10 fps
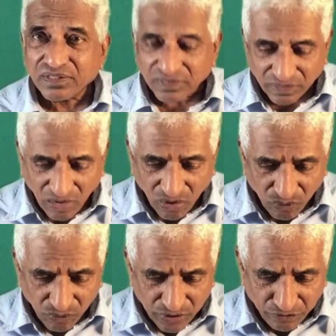Now,
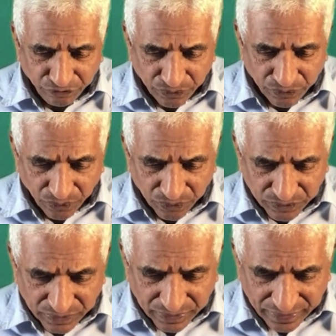if you go to
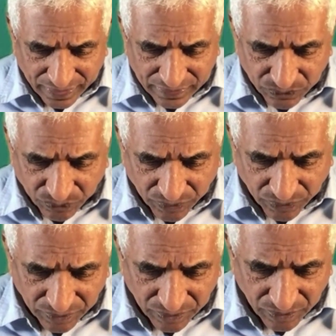the next one,
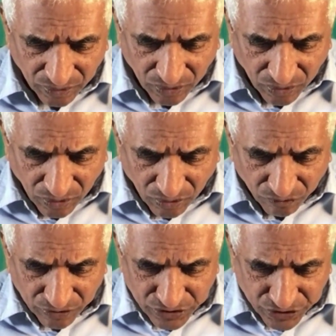
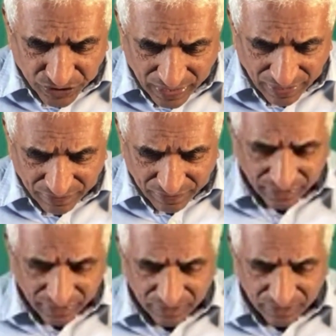verse 11,